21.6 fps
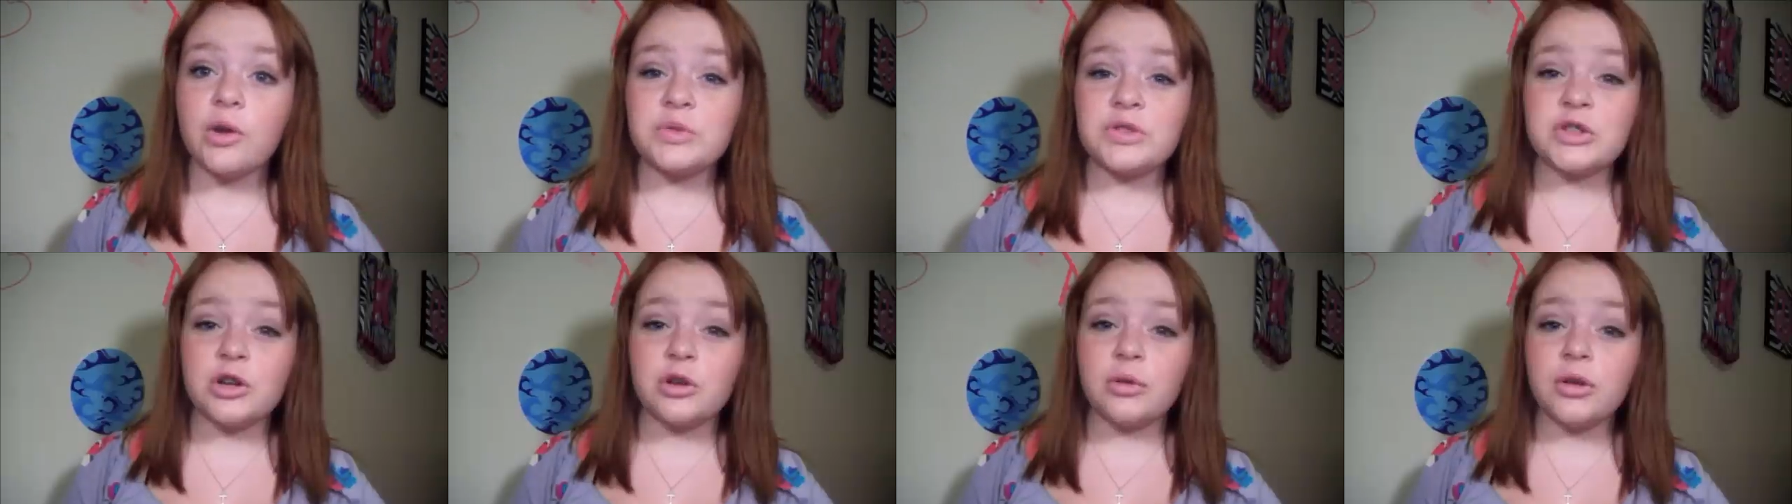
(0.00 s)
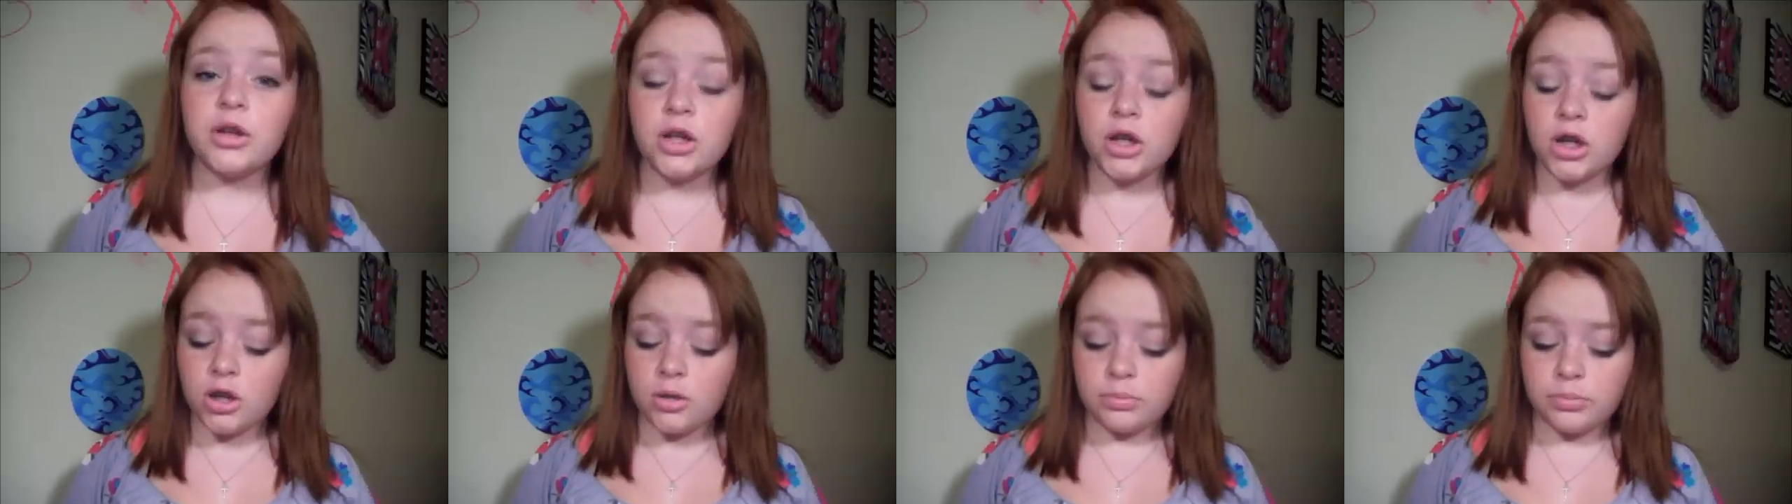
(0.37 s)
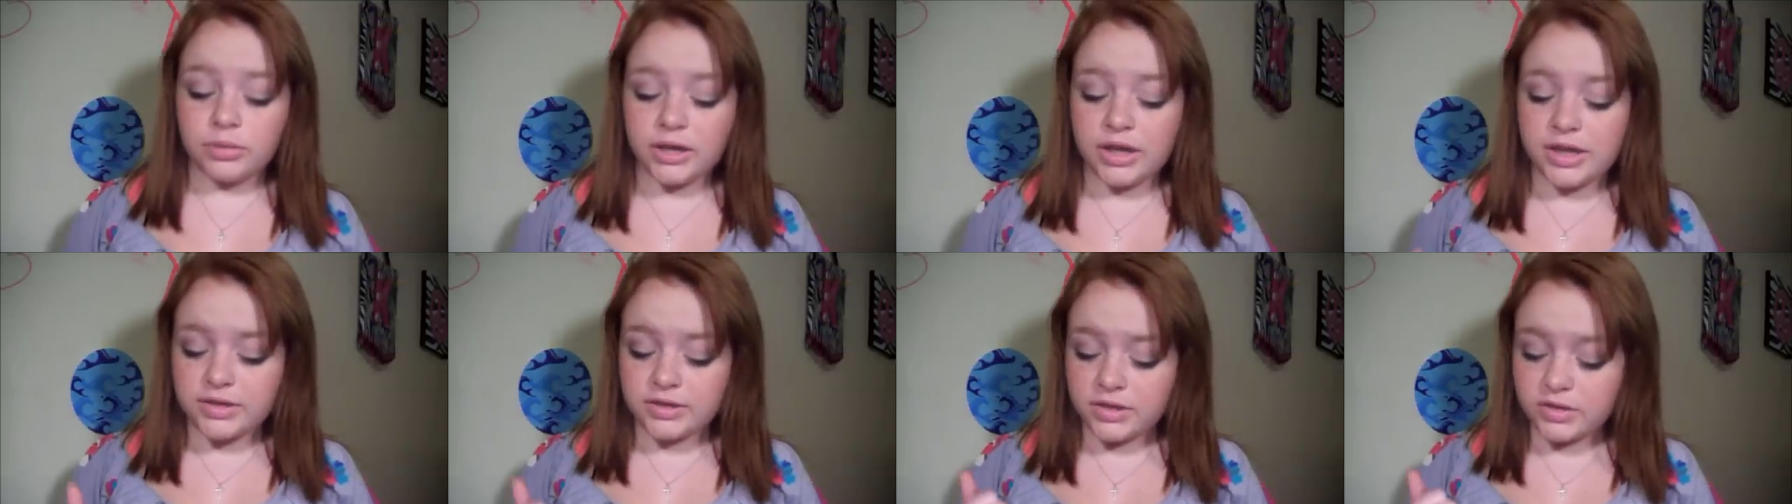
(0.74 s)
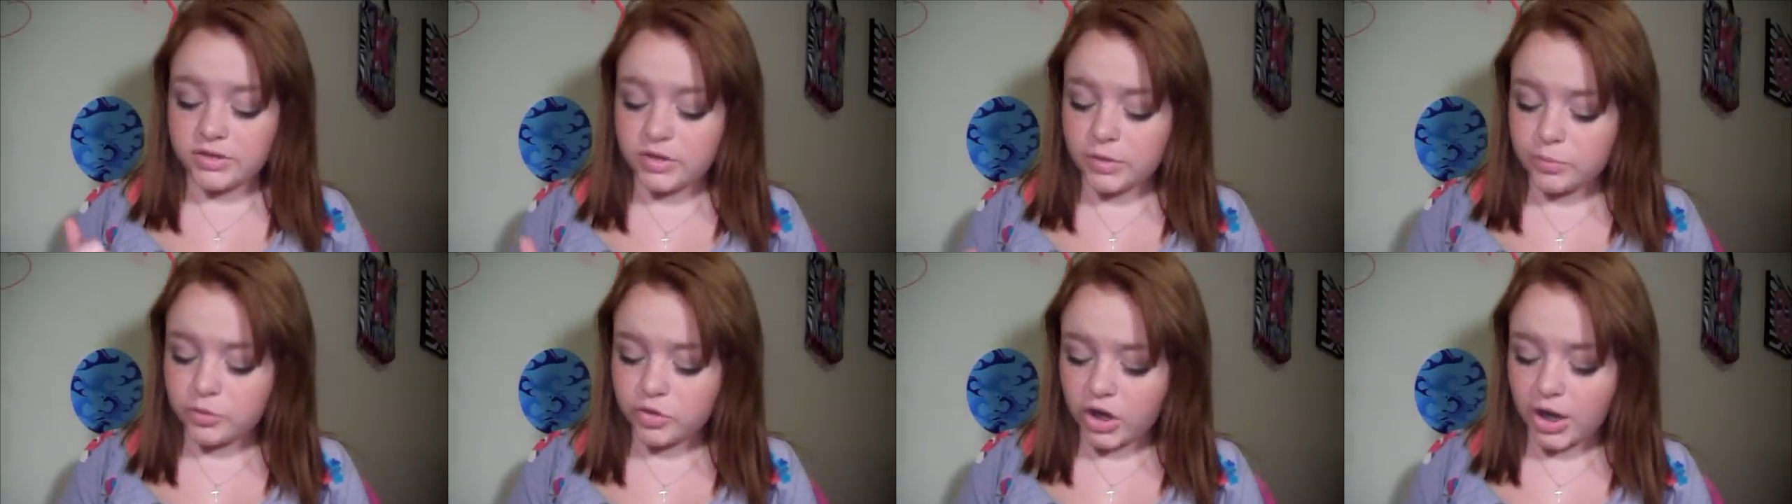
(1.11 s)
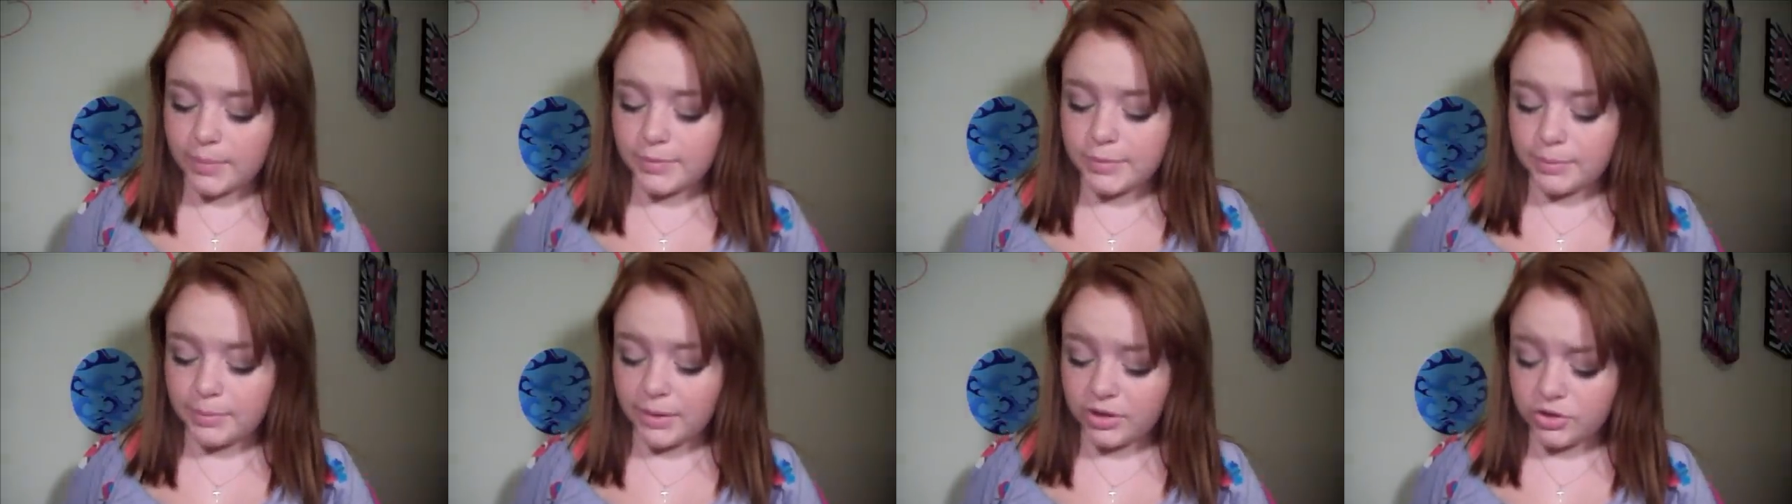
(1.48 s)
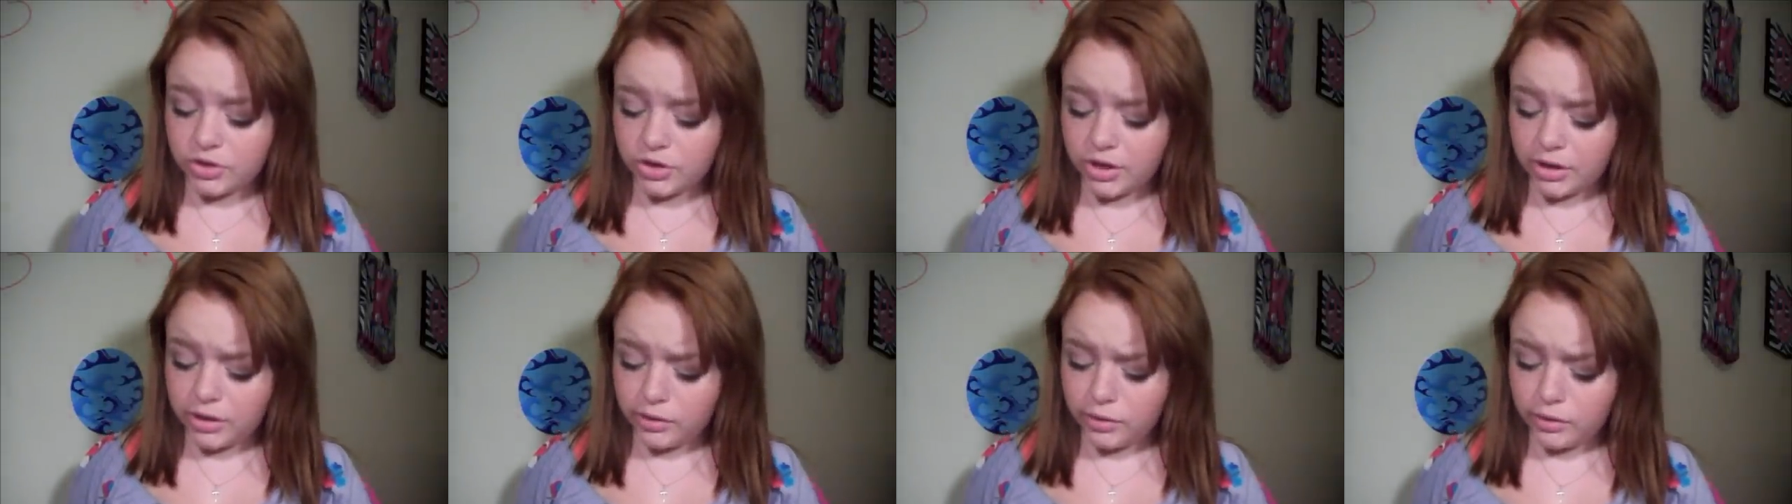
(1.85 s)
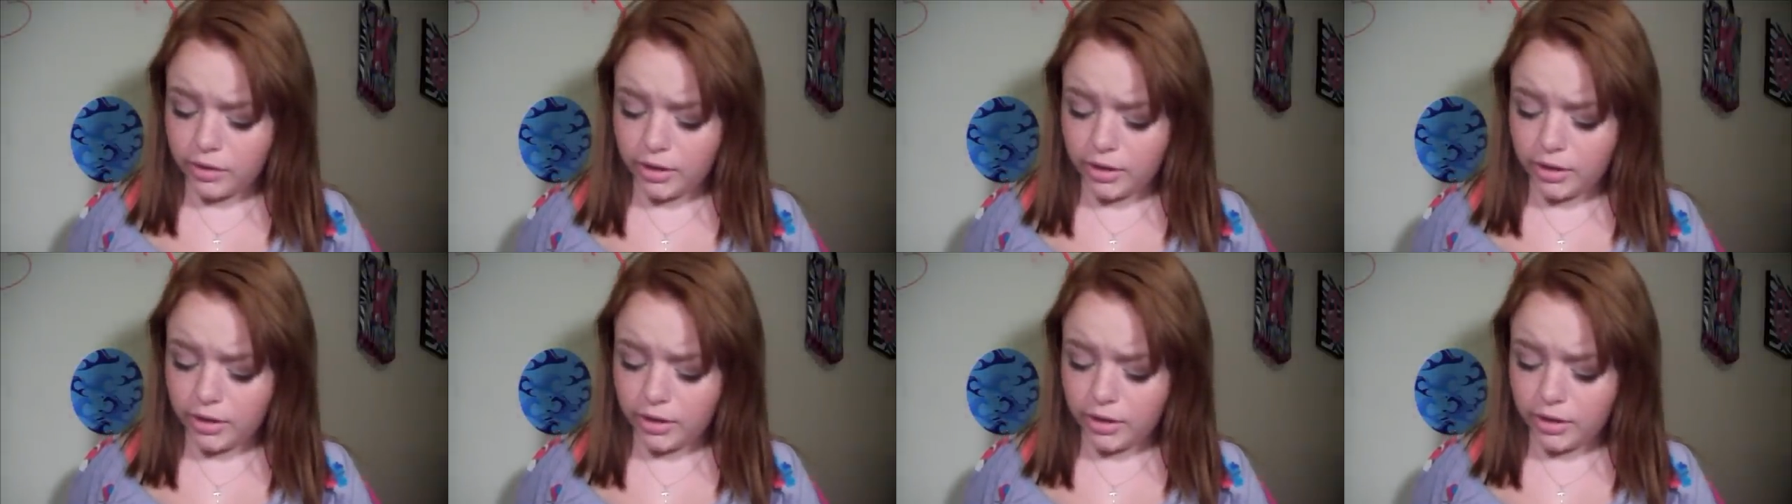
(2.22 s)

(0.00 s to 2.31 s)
So please subscribe to my channel.